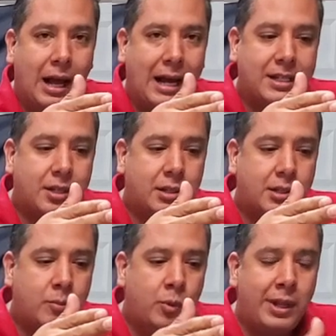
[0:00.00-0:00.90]
I saw
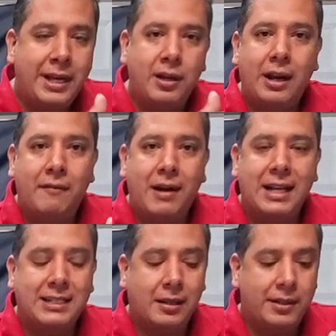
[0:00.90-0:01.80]
some really good
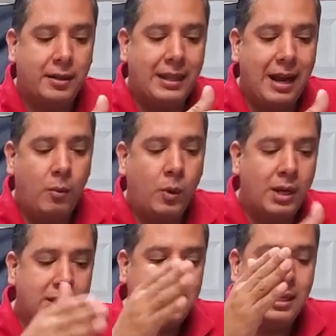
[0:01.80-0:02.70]
advice out there, and that
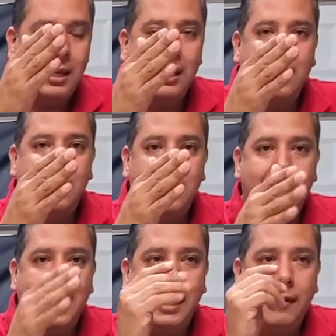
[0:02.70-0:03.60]
was
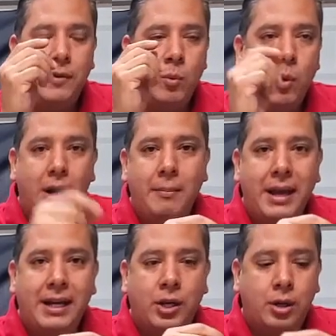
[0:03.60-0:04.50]
that if you want to
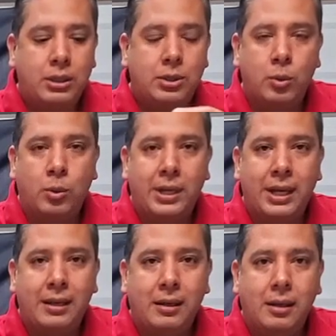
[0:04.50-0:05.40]
make a good
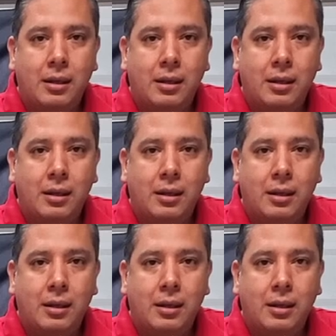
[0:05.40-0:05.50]
toolkit,